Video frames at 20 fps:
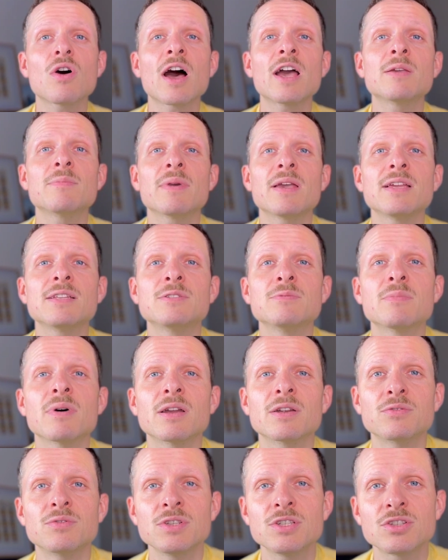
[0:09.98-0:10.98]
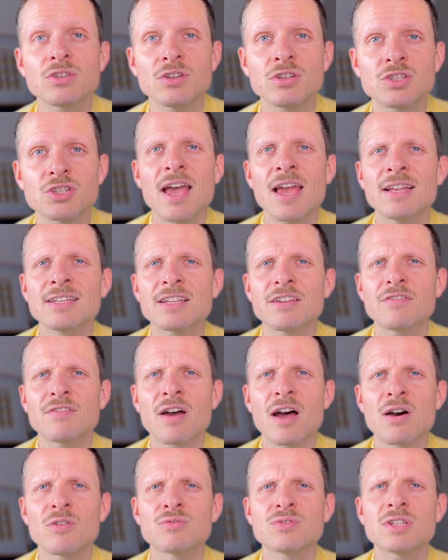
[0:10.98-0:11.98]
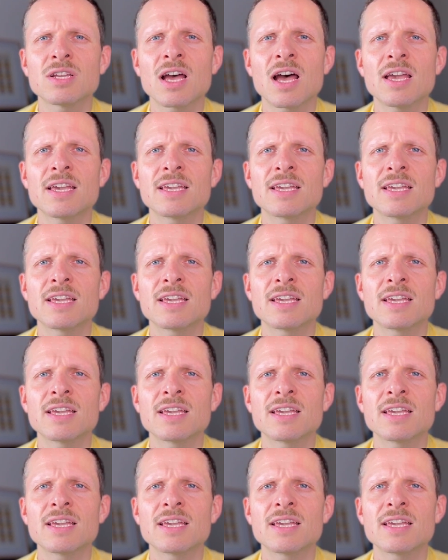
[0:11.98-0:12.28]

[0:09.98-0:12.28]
I made my research and I found, I